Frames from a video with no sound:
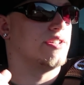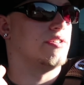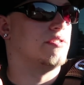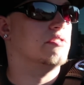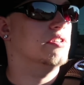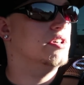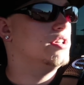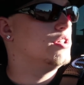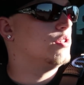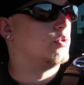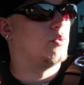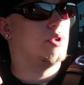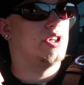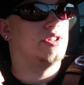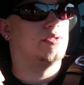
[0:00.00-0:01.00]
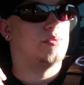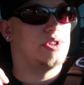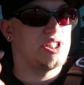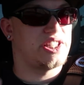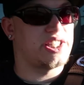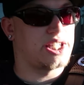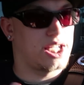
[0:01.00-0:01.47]
So Will,
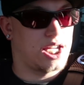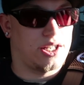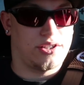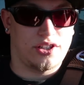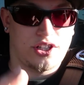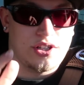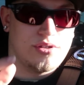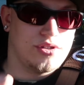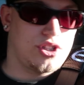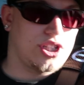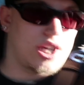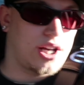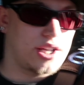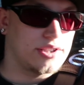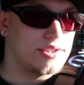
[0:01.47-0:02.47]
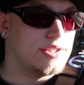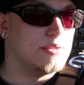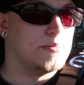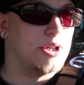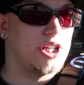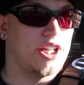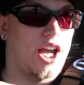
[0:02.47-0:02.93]
once again, huge shout out to
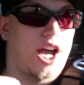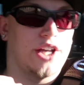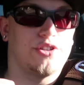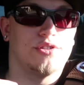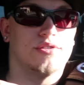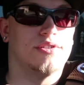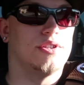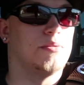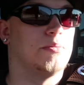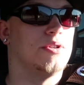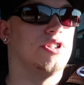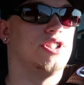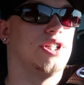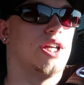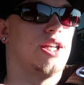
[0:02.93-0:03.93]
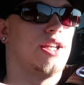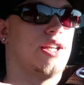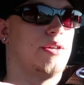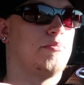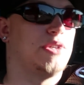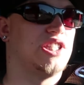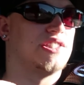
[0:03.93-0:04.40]
you, buddy. I truly appreciate it.
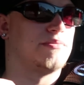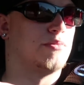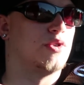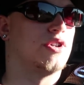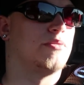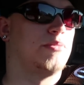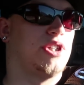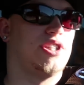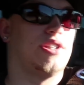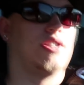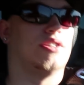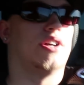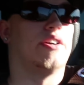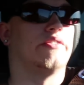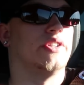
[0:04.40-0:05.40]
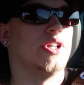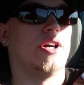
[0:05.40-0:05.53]
It means more to me than you'll ever